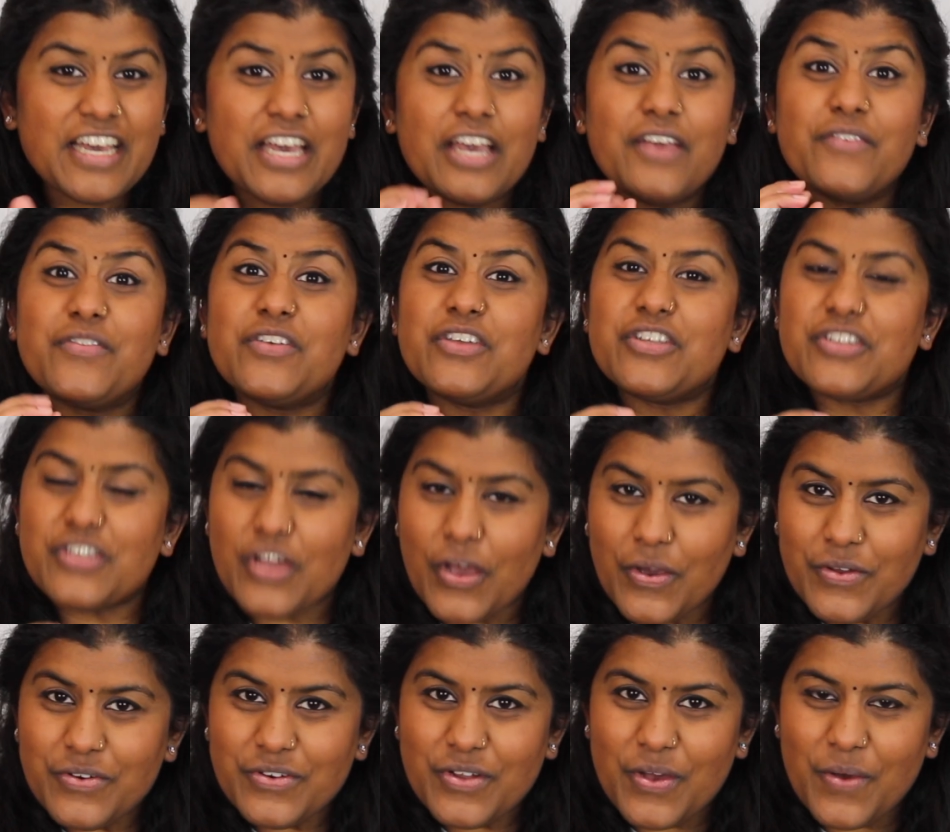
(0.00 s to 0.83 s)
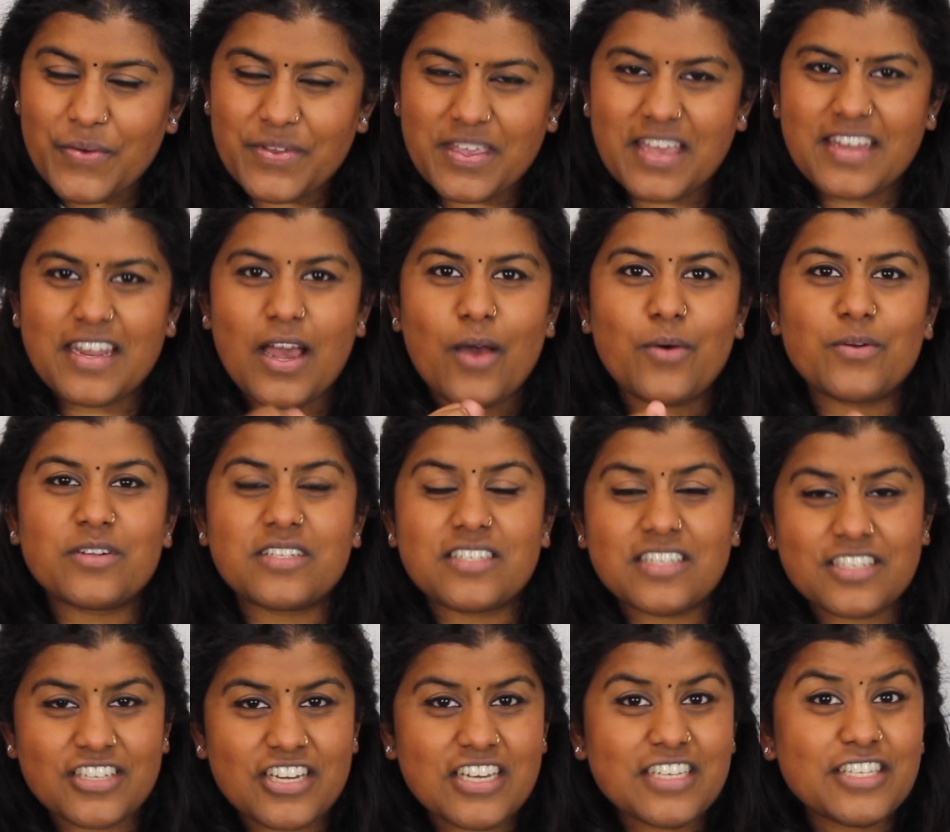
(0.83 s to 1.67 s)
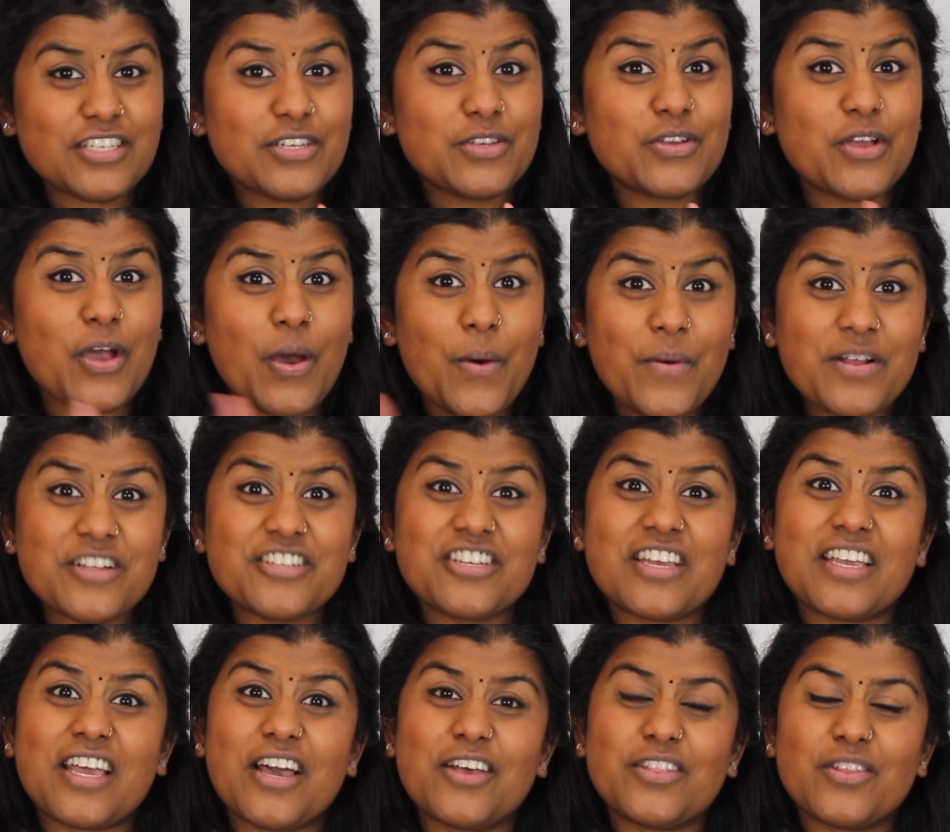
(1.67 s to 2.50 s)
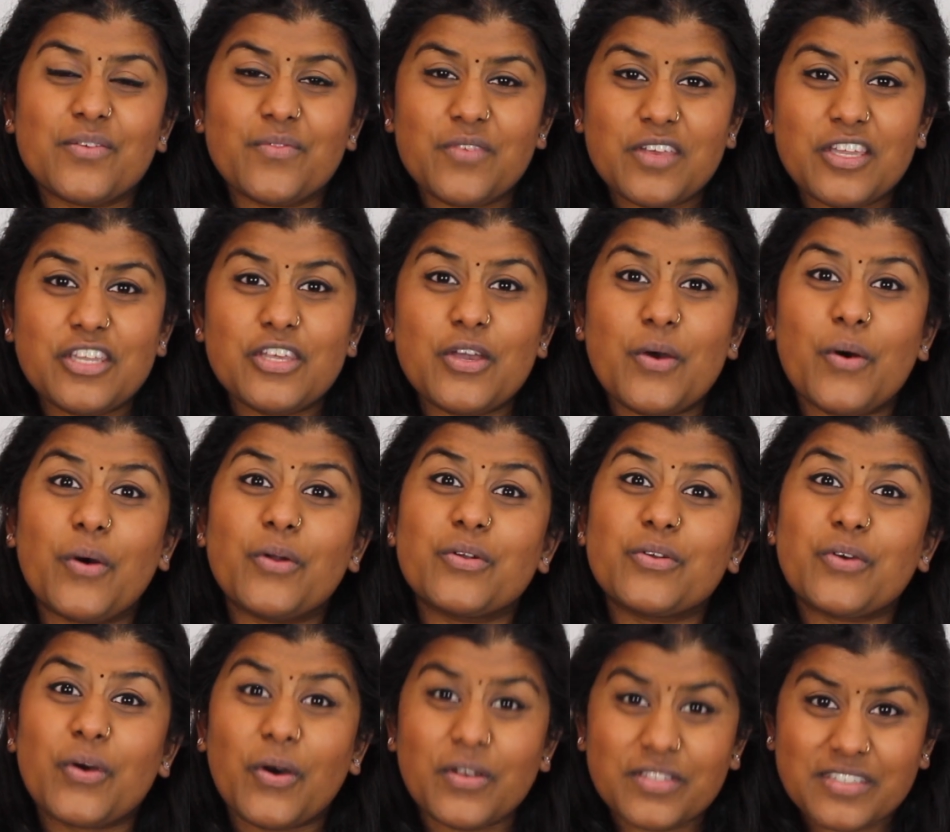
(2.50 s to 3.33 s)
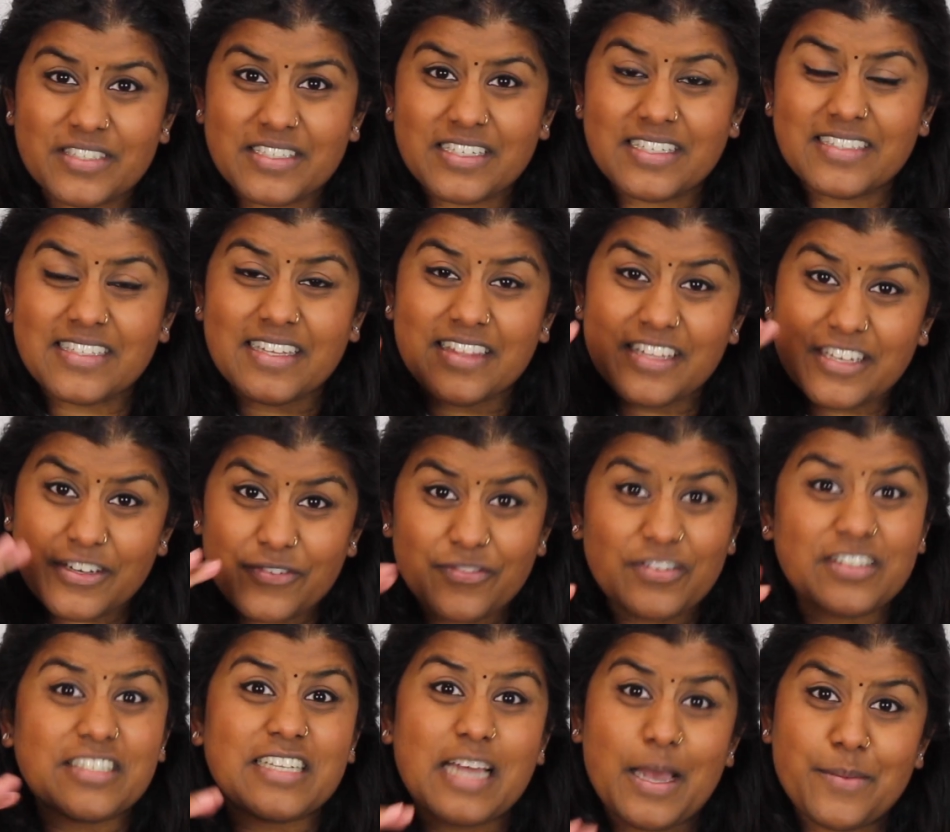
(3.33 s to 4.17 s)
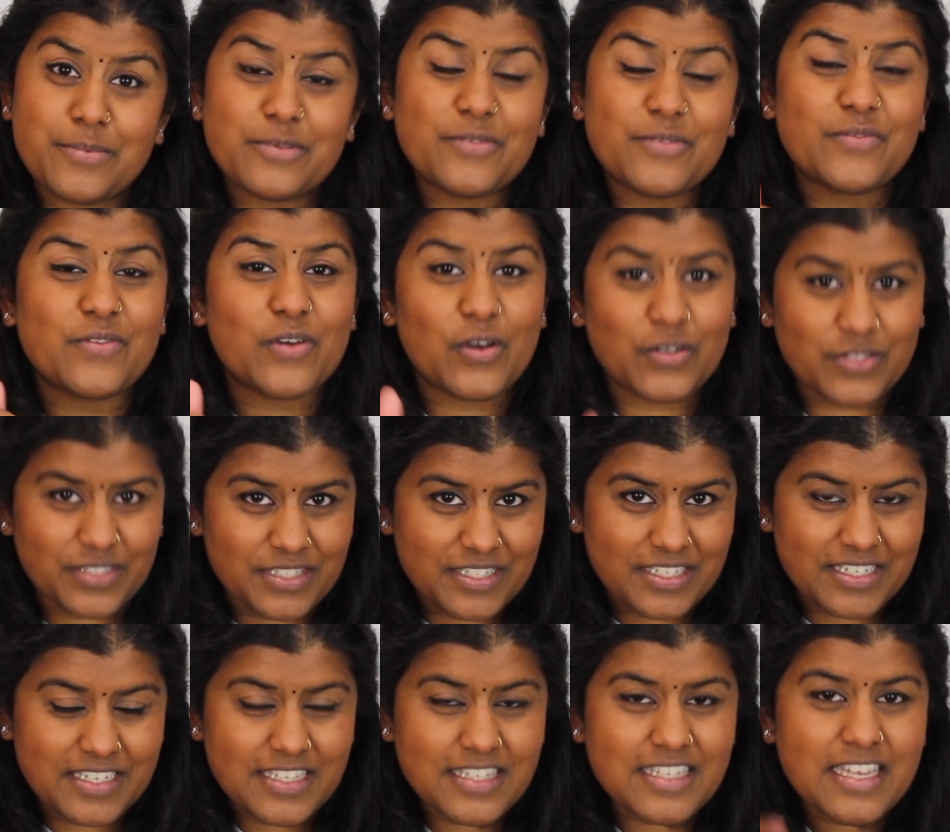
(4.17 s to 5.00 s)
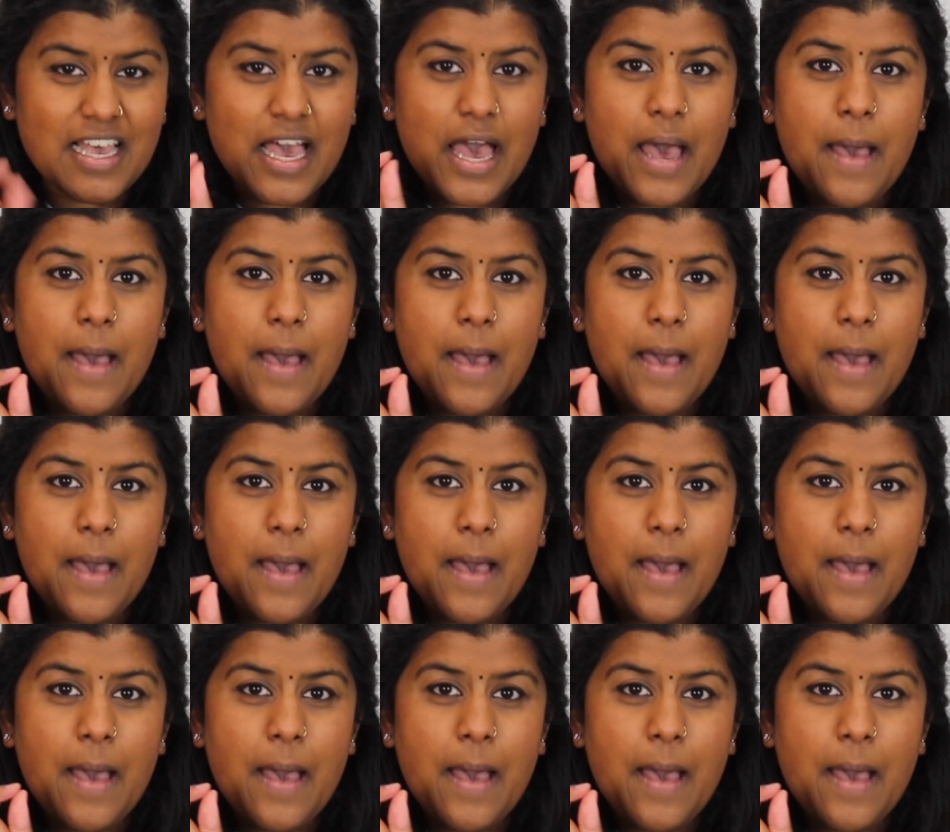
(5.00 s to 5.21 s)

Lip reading: If you don't know yet, I would suggest you go and check out the video on consonants and the different types of consonants,